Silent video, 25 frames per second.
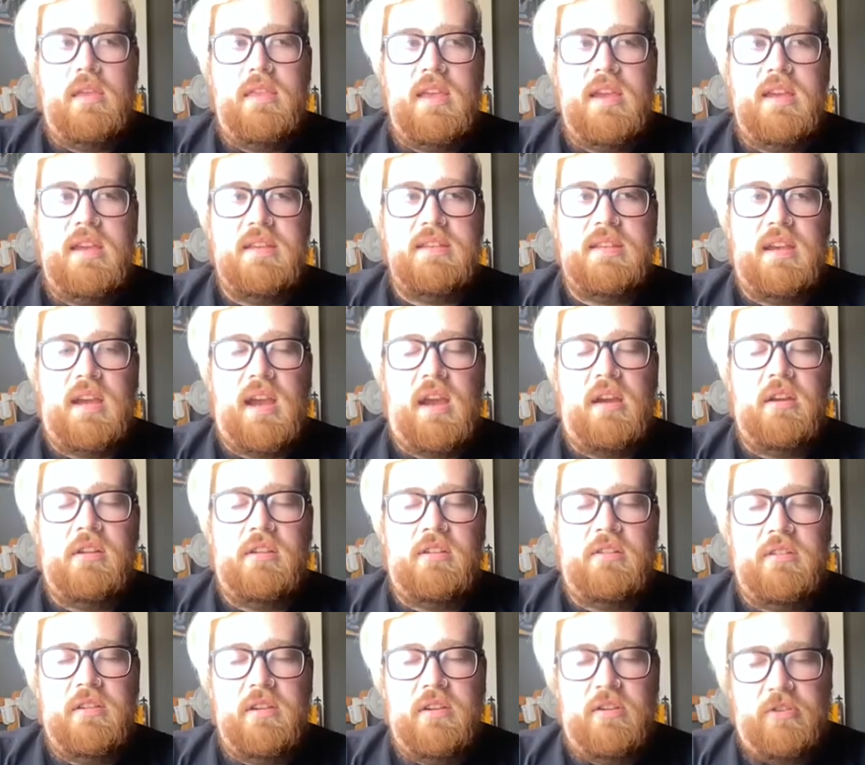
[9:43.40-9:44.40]
think it's a
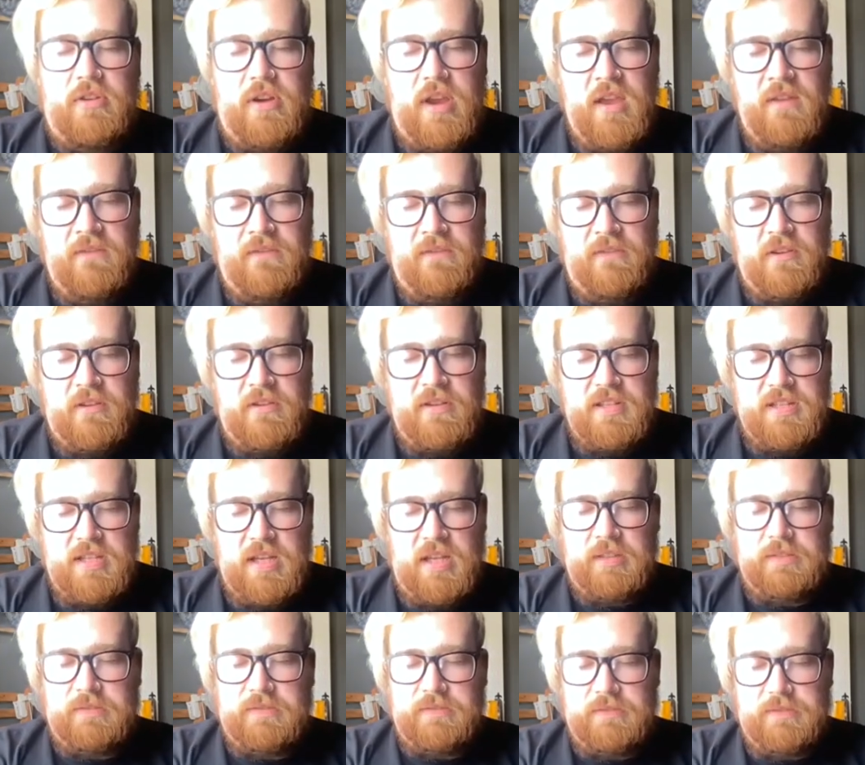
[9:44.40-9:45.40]
character you create for
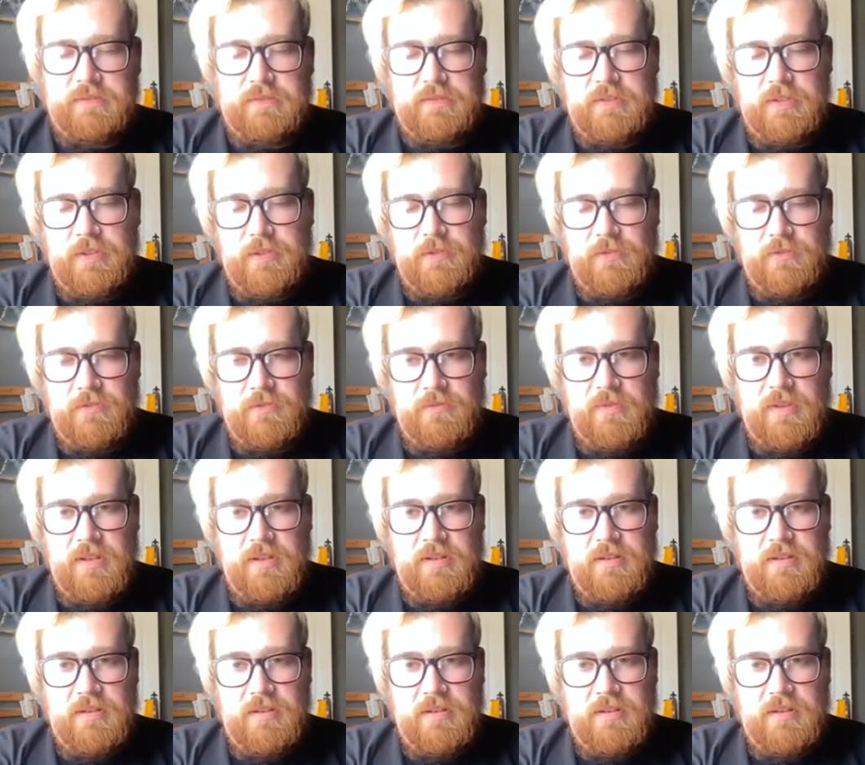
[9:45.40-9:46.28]
yourself. You know what I mean?